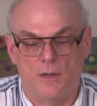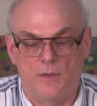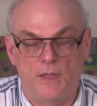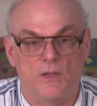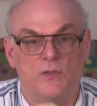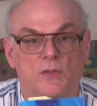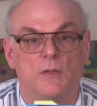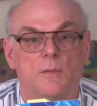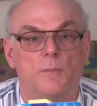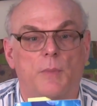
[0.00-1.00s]
this
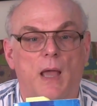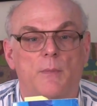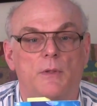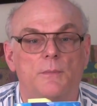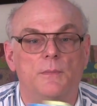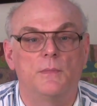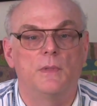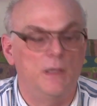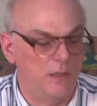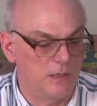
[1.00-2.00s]
Bible,
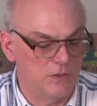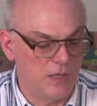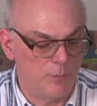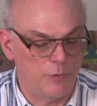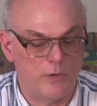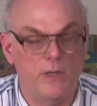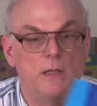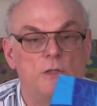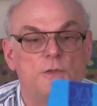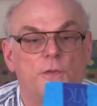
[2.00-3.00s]
the Contemporary
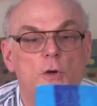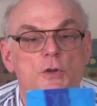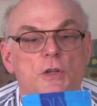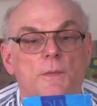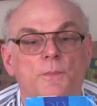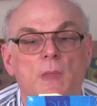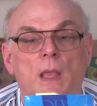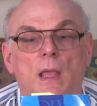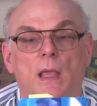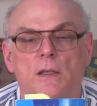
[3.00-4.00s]
English Version,
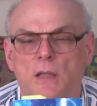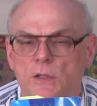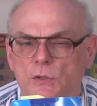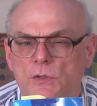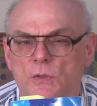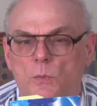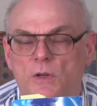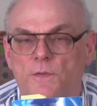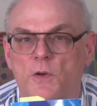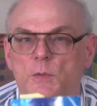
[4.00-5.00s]
it does use the
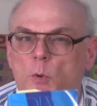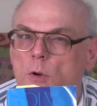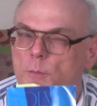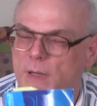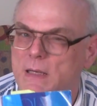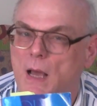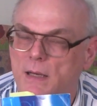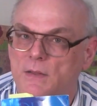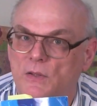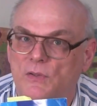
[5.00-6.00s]
word firstborn, but
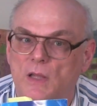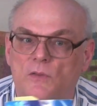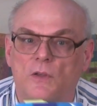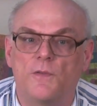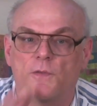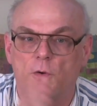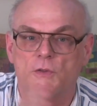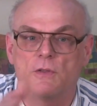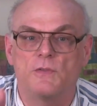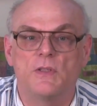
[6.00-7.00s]
not in the sense of
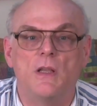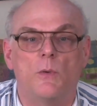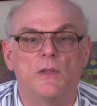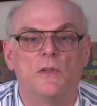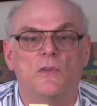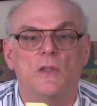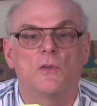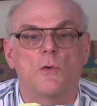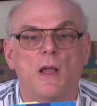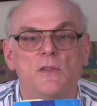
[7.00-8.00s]
first of sequence. It says,
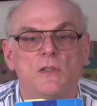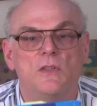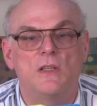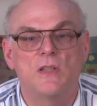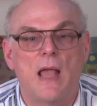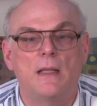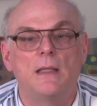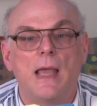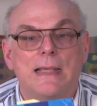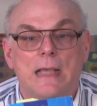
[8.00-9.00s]
Christ is exactly
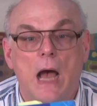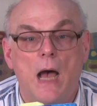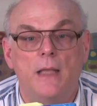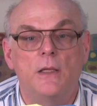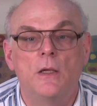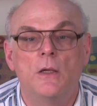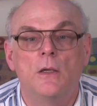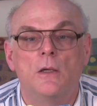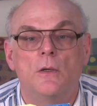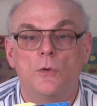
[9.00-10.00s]
like God,
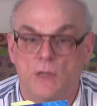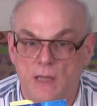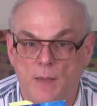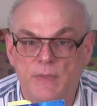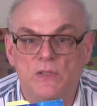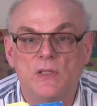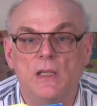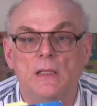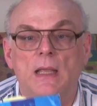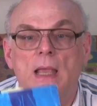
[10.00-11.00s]
who cannot be
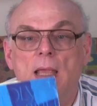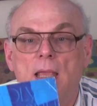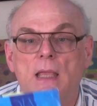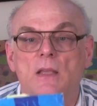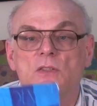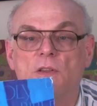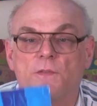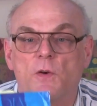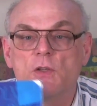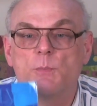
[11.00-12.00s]
seen. He is the
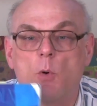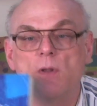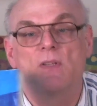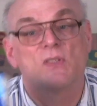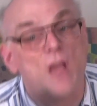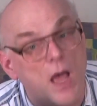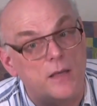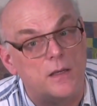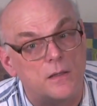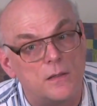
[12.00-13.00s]
firstborn
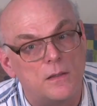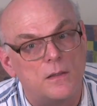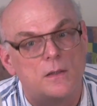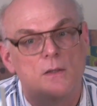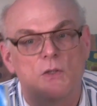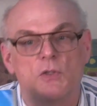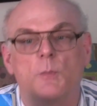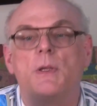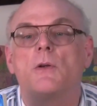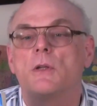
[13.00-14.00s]
son,
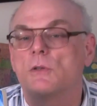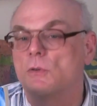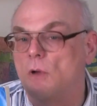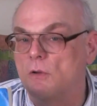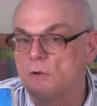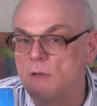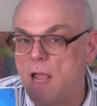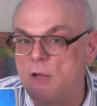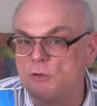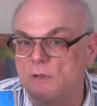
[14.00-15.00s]
superior to all
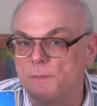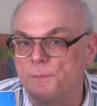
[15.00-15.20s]
creation.